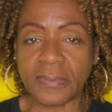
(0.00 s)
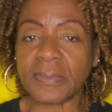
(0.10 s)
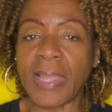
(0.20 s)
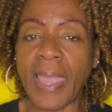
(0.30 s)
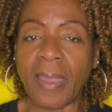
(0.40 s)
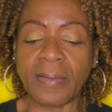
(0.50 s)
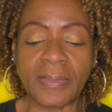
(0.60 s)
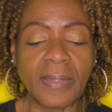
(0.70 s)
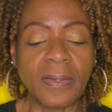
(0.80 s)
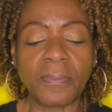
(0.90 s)
Now,
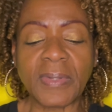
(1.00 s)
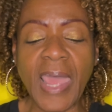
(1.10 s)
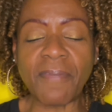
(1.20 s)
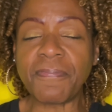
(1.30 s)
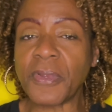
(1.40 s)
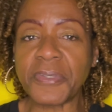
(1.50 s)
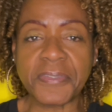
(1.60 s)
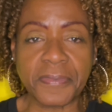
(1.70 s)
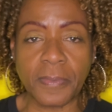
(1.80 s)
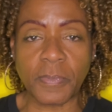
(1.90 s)
when I
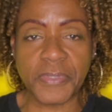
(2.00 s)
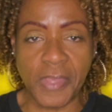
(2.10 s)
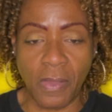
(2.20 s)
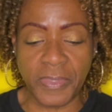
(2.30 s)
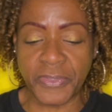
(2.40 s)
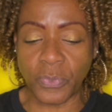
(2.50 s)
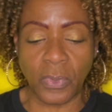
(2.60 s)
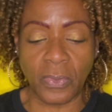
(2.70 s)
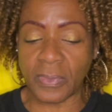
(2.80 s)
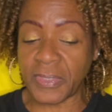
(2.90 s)
first saw this
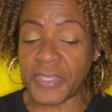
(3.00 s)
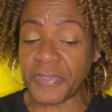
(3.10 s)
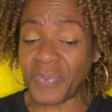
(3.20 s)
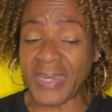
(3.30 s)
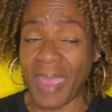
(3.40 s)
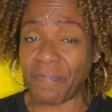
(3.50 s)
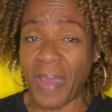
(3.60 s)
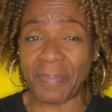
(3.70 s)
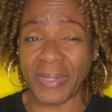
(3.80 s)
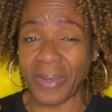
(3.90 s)
word, this one I
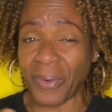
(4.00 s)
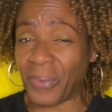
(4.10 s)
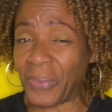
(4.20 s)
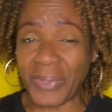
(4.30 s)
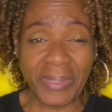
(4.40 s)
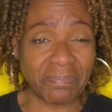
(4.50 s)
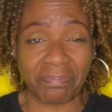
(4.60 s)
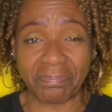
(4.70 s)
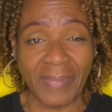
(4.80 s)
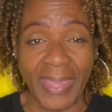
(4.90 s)
probably heard it
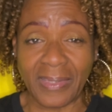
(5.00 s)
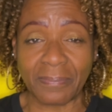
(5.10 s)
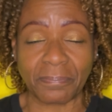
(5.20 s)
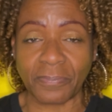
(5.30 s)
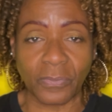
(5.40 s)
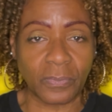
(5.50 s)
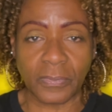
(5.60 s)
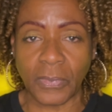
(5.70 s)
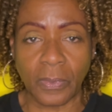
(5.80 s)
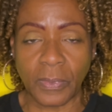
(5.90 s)
like
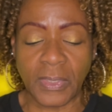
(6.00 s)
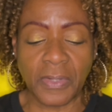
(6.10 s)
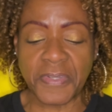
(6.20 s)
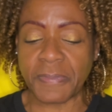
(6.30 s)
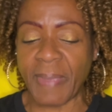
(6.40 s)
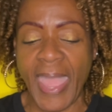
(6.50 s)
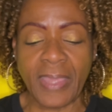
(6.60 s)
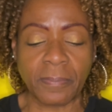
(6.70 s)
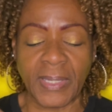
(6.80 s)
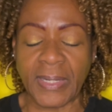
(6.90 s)
years
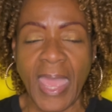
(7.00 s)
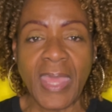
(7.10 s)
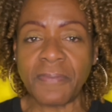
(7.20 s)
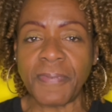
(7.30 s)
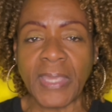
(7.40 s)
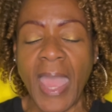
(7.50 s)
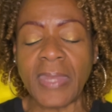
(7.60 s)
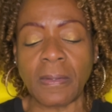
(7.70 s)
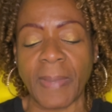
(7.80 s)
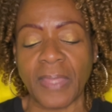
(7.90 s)
back, I had
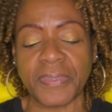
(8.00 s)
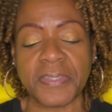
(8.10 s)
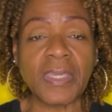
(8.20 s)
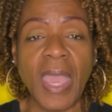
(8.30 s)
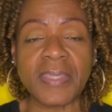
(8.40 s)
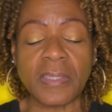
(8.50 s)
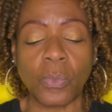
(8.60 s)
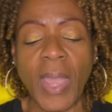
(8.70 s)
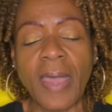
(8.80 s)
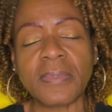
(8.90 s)
forgotten about this. I said,
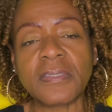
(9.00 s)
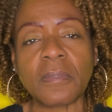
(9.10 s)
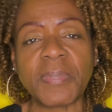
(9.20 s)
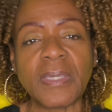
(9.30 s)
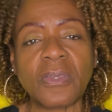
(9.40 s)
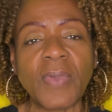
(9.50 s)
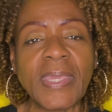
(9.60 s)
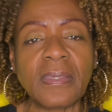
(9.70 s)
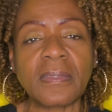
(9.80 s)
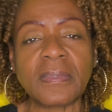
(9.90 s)
wow, this would be a
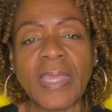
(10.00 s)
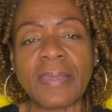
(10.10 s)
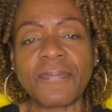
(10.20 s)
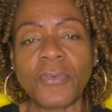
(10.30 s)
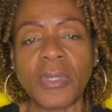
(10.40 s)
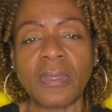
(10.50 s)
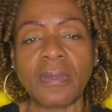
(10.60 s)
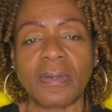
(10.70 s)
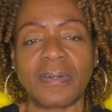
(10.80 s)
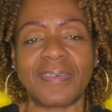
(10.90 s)
great name for a
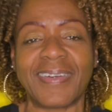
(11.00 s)
girl.